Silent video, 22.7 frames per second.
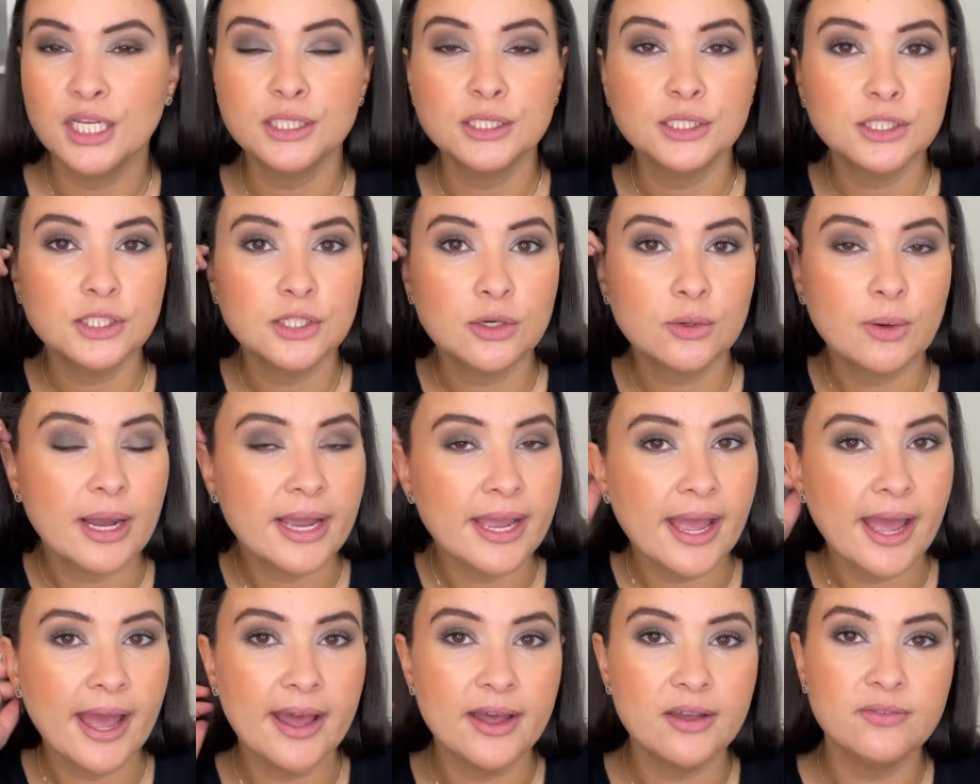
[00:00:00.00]
So
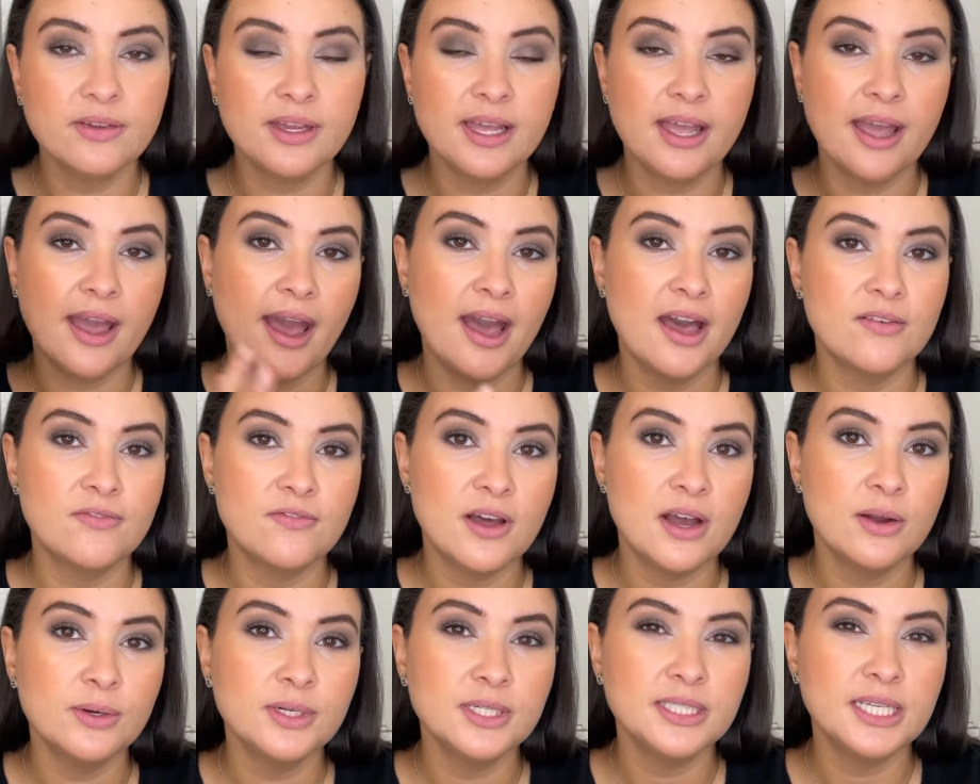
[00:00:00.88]
I have a half
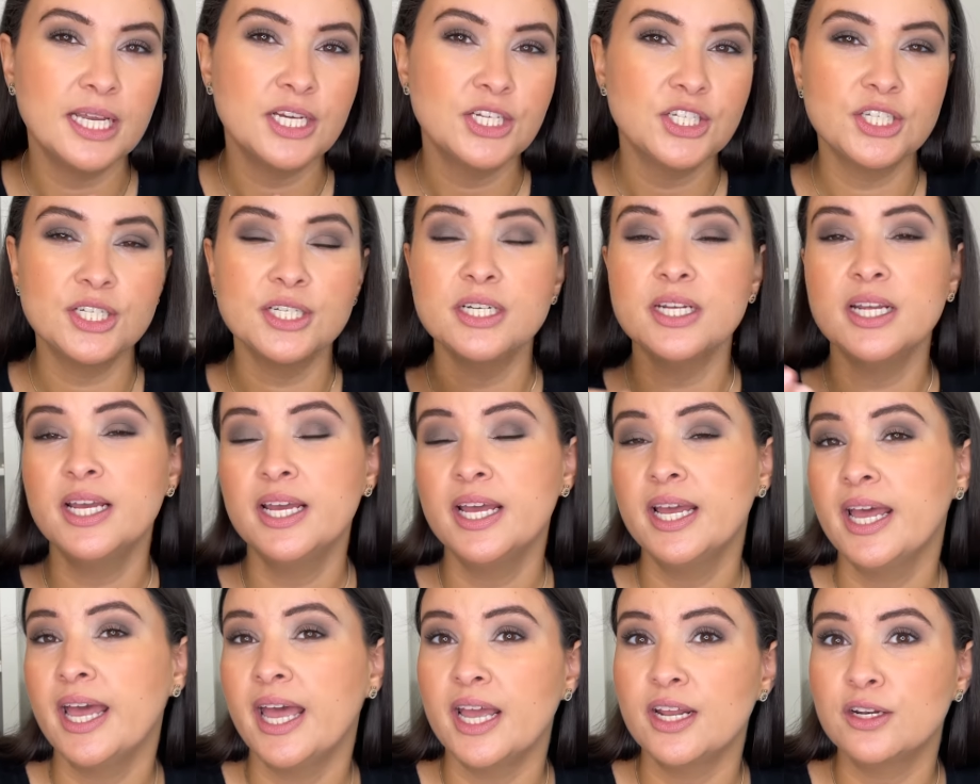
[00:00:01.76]
hour session
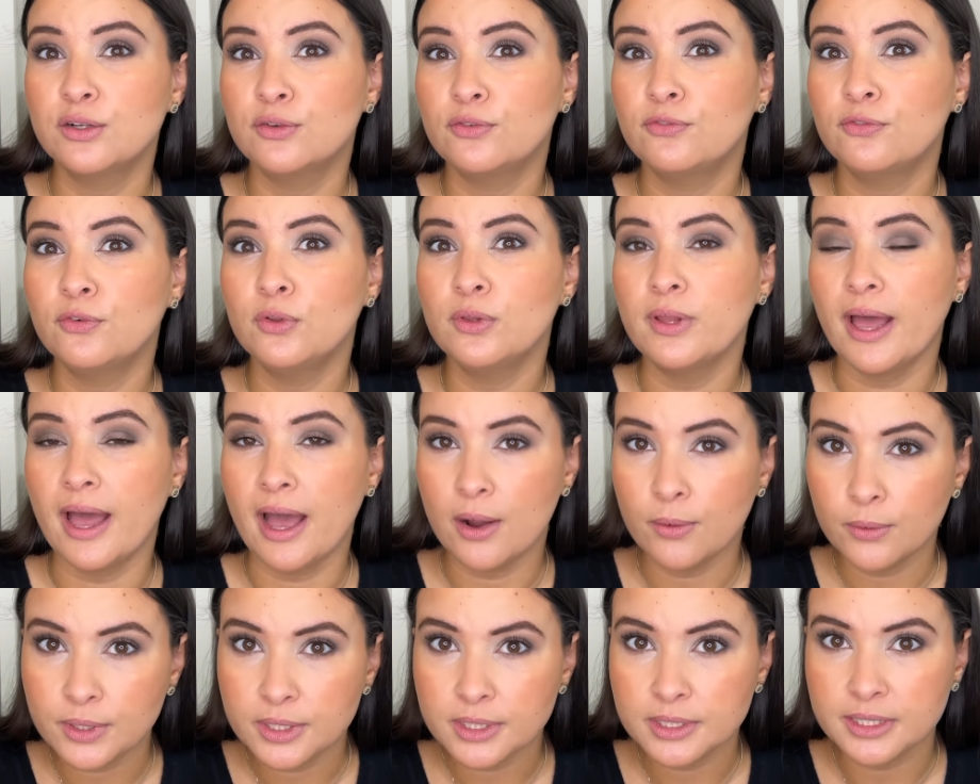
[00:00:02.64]
and a full
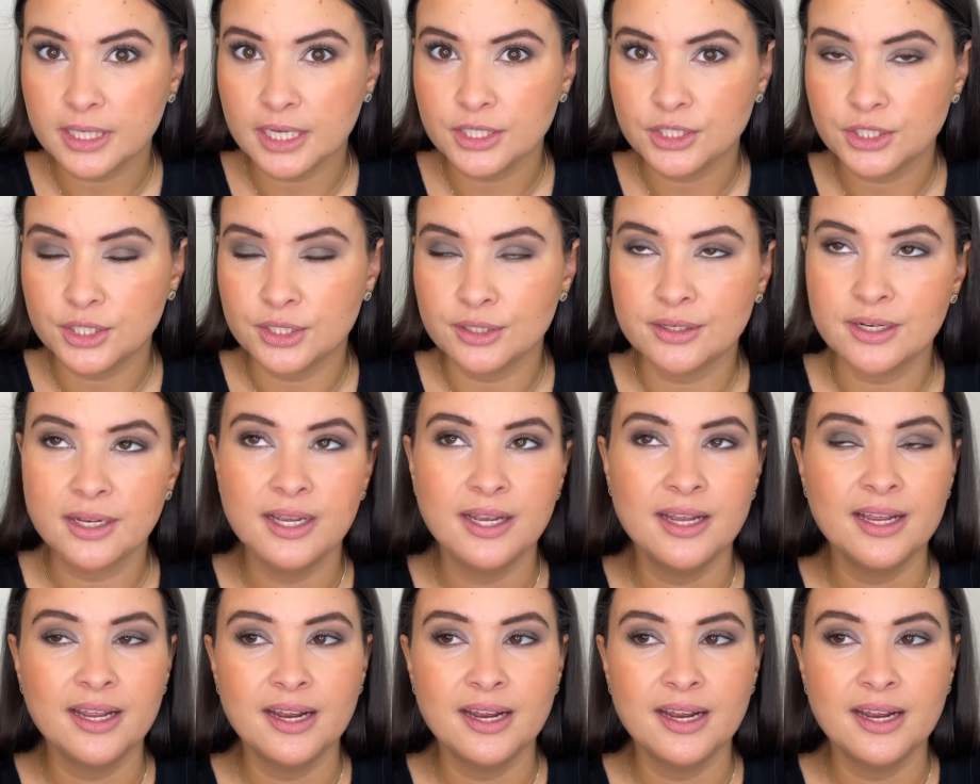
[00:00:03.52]
hour session.